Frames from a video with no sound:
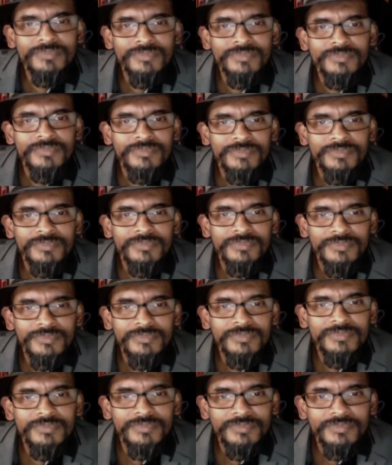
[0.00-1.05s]

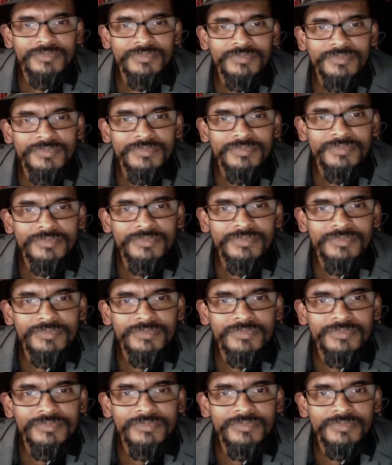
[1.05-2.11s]

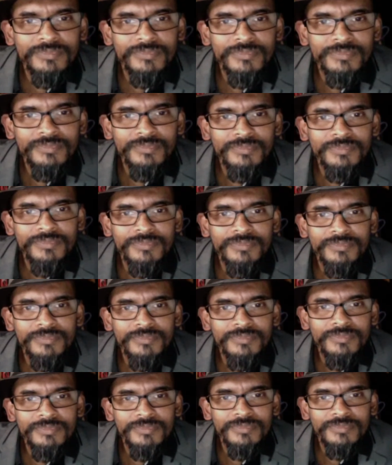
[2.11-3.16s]

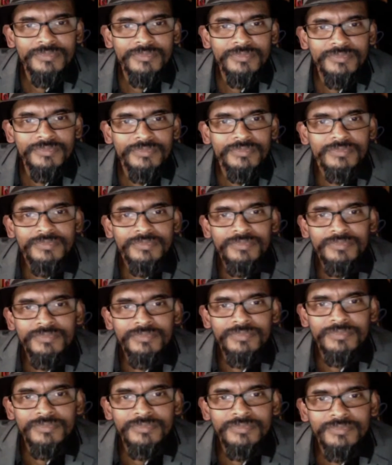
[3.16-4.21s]

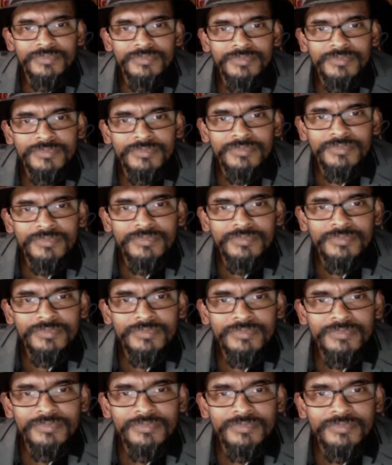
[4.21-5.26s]

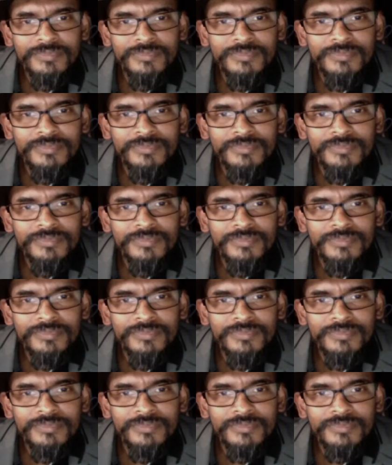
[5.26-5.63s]
This person isn't speaking.